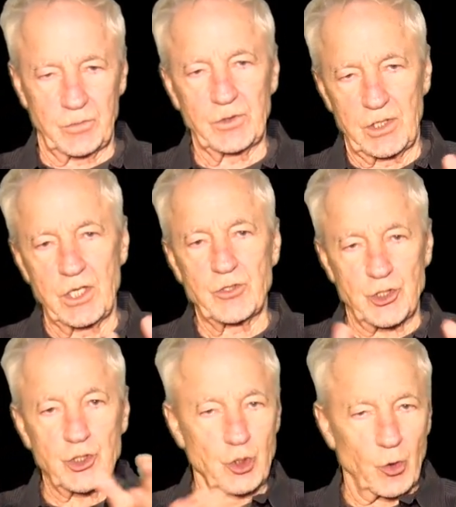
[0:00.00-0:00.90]
into
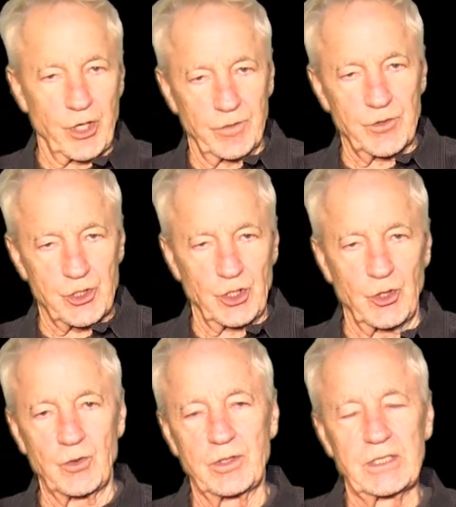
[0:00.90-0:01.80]
the story of the
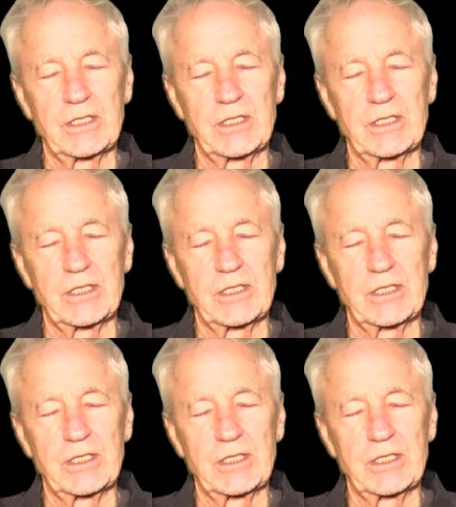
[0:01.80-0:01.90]
show.